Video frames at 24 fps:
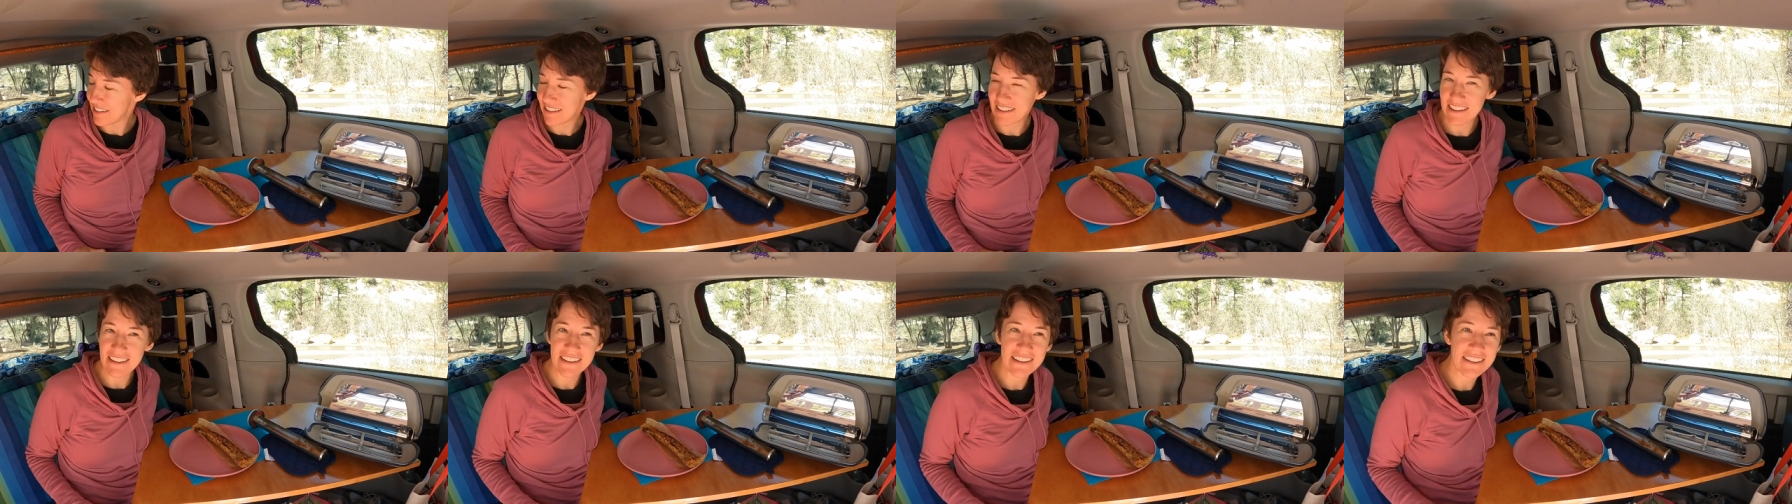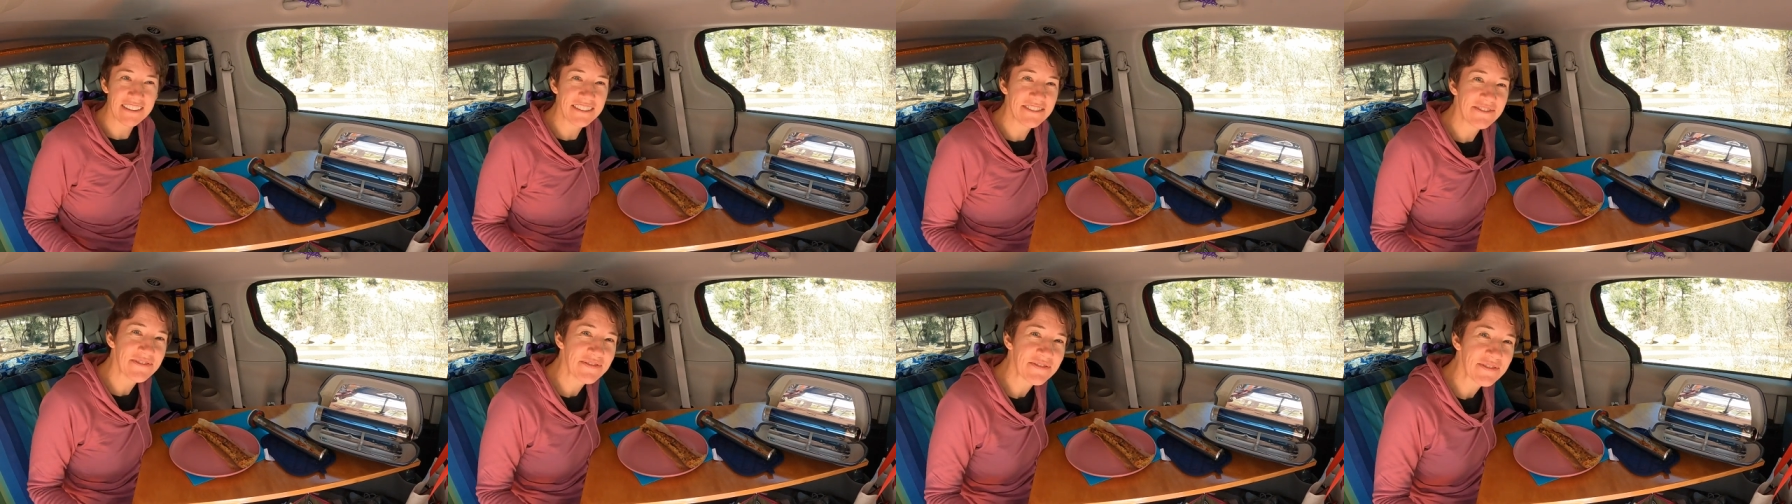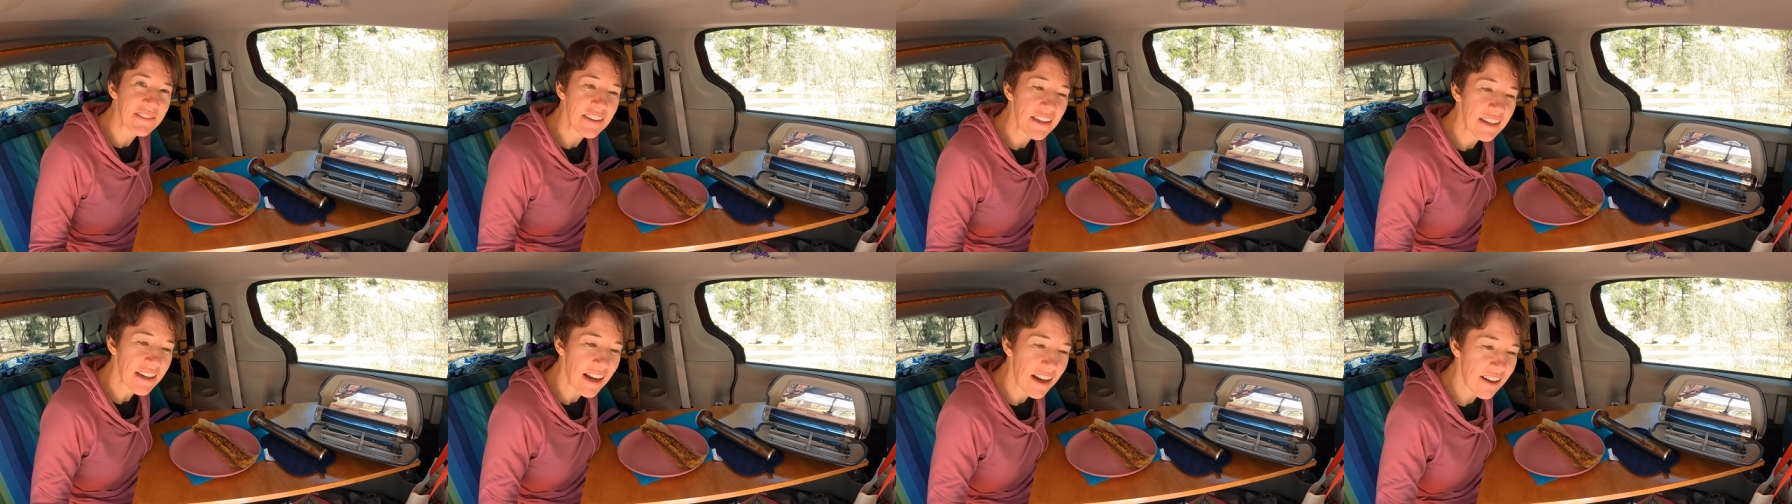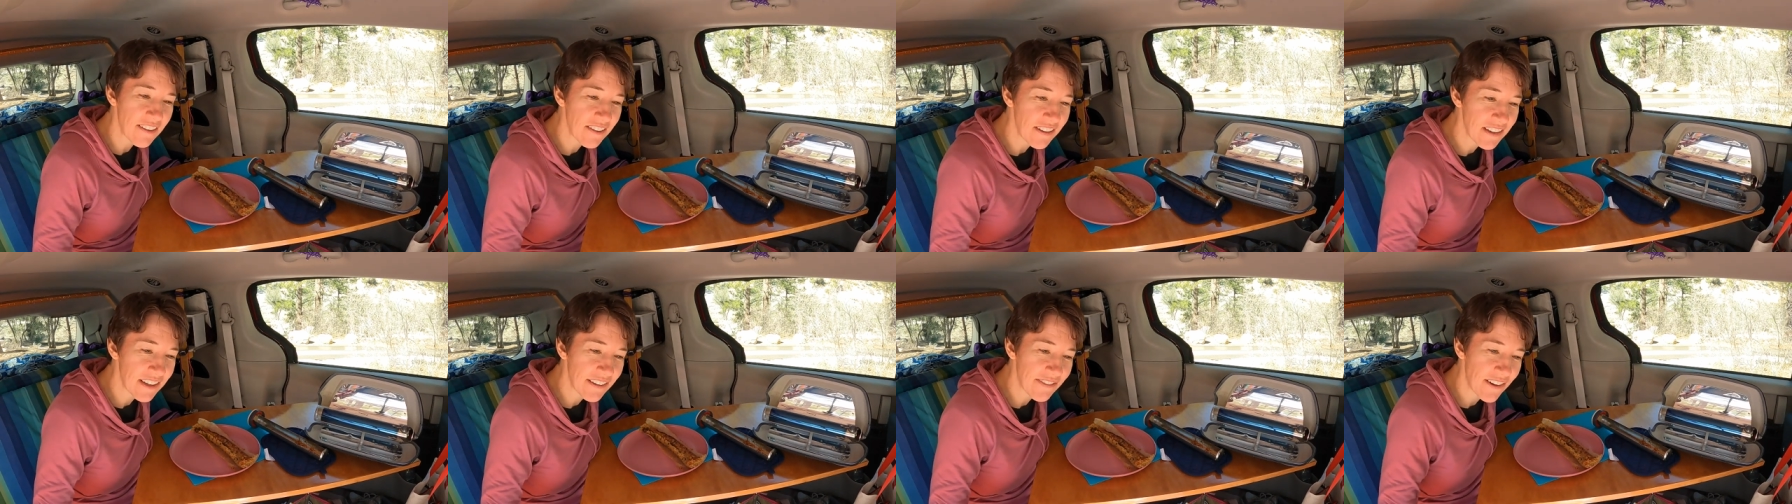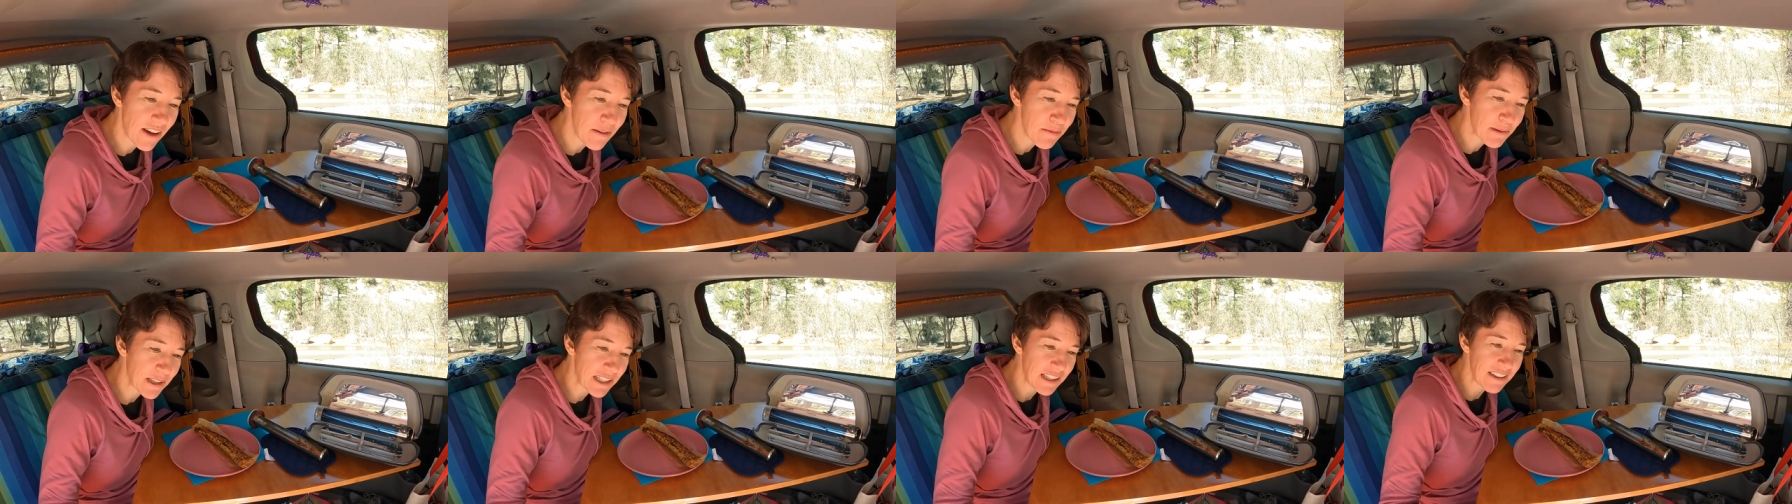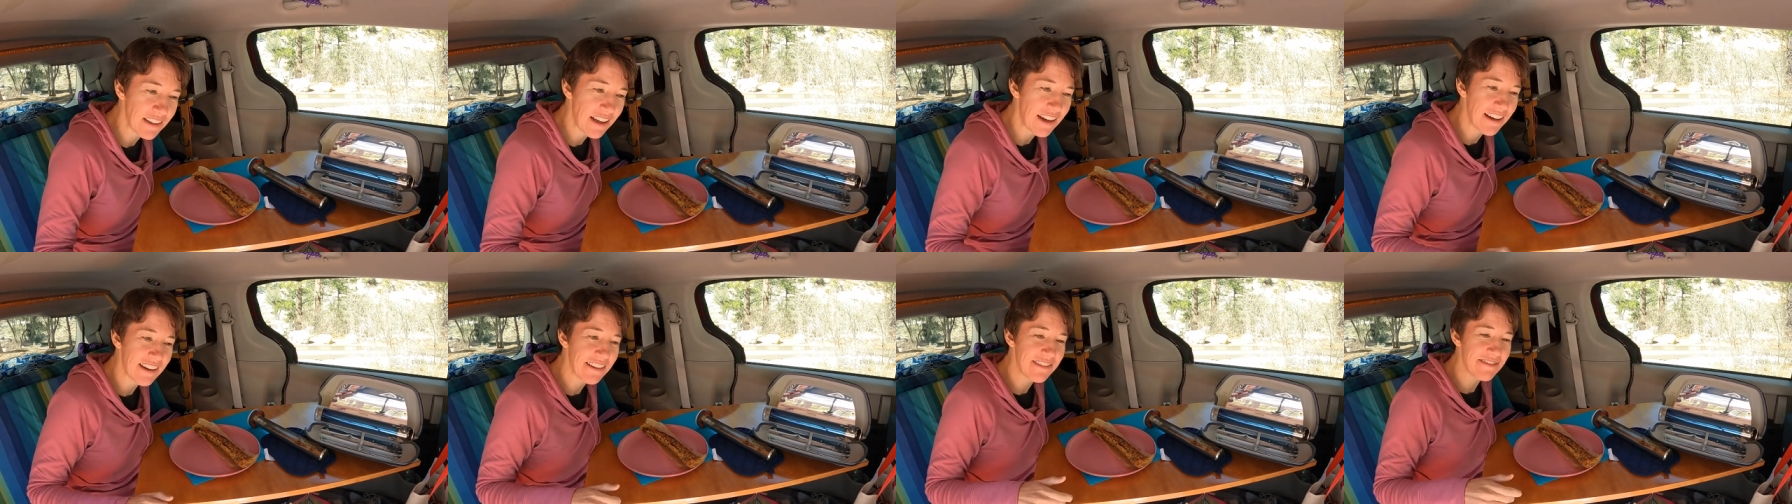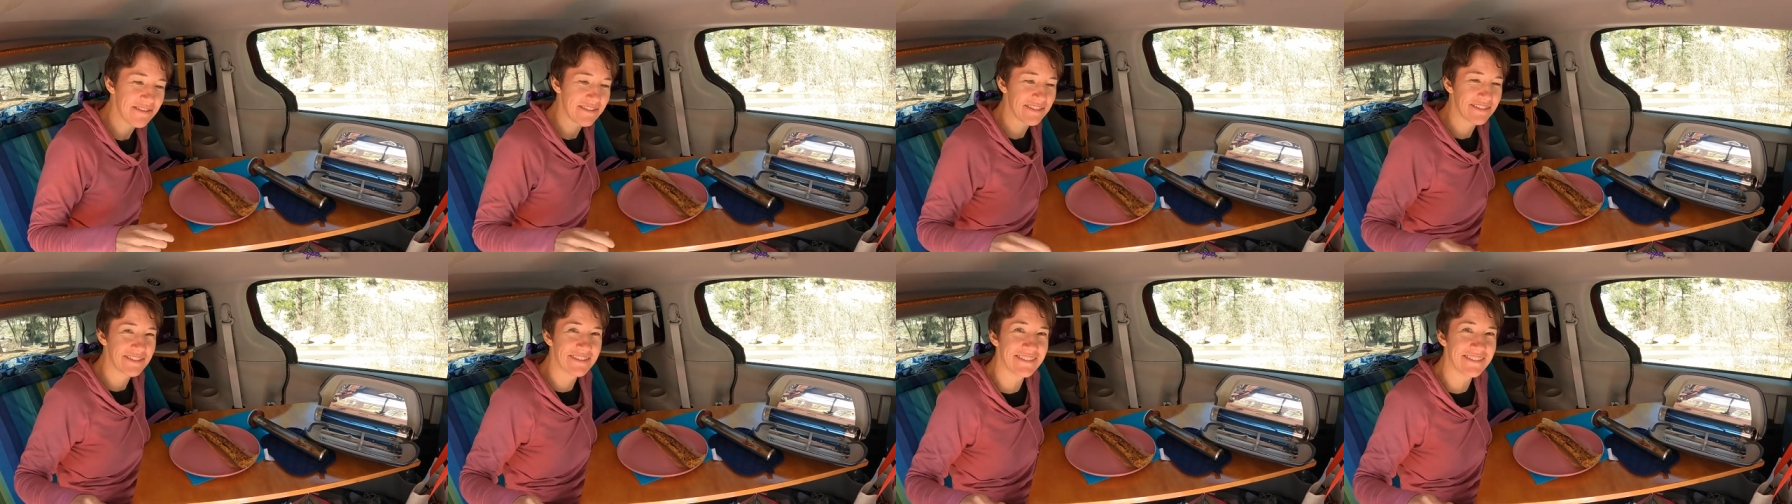uh, how long have I been alive?